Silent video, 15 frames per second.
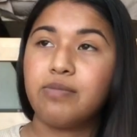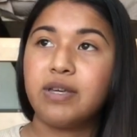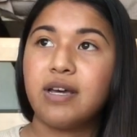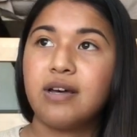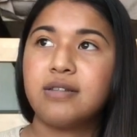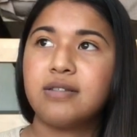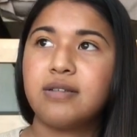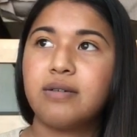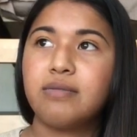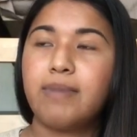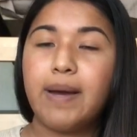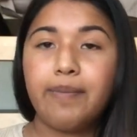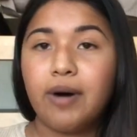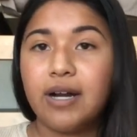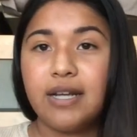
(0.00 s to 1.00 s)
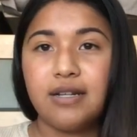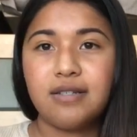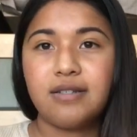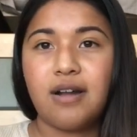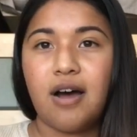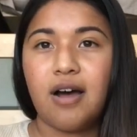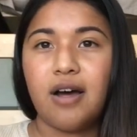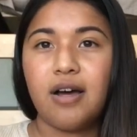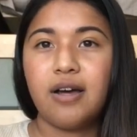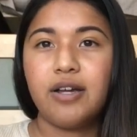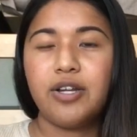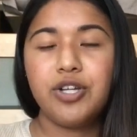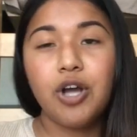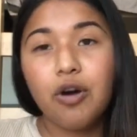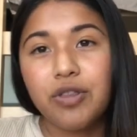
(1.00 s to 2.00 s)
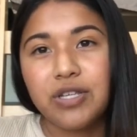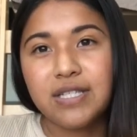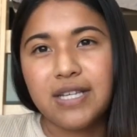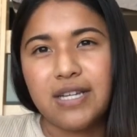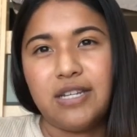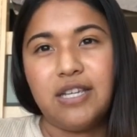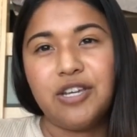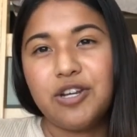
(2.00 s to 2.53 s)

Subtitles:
because my body does not know this kidney.